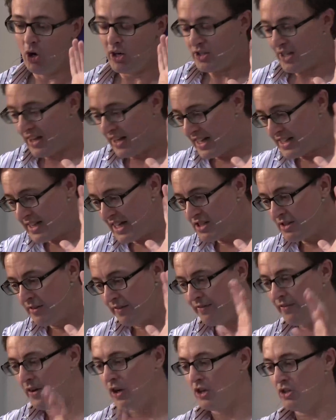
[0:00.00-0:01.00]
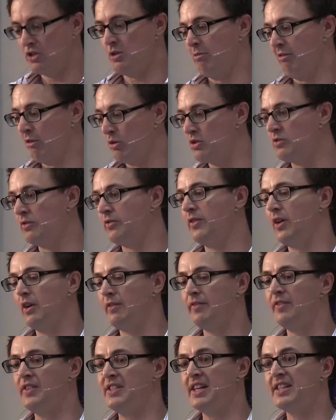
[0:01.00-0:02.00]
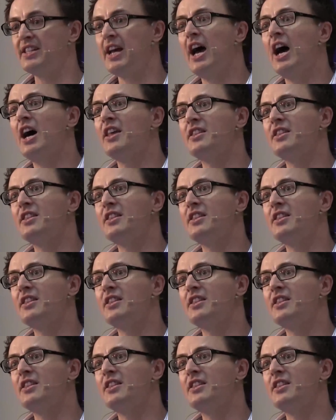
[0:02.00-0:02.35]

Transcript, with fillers: Okay, so that, that's the first approach of, of physics.